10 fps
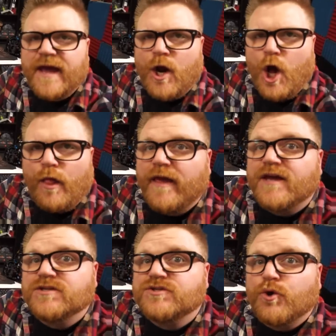and all I
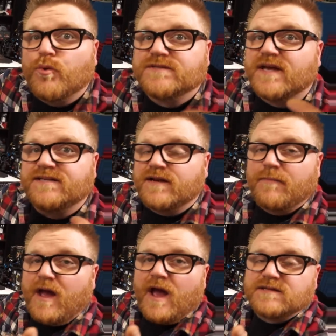could do was I did a
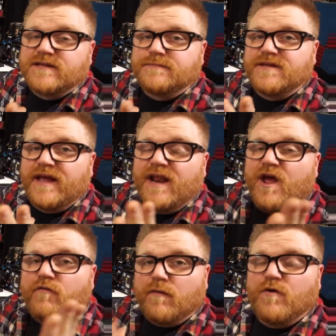BIOS update,
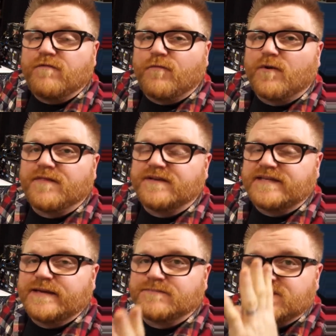removed four of the
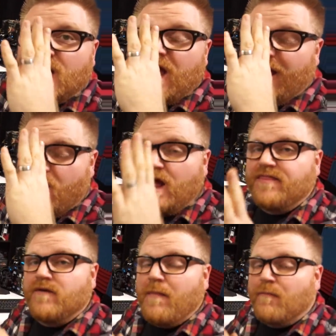DIMMs. I
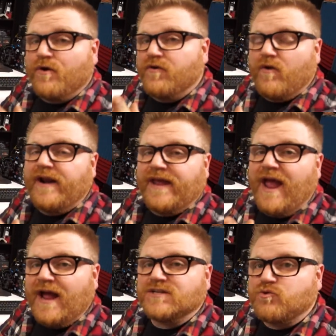got the memory running
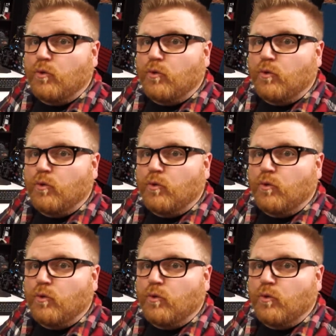at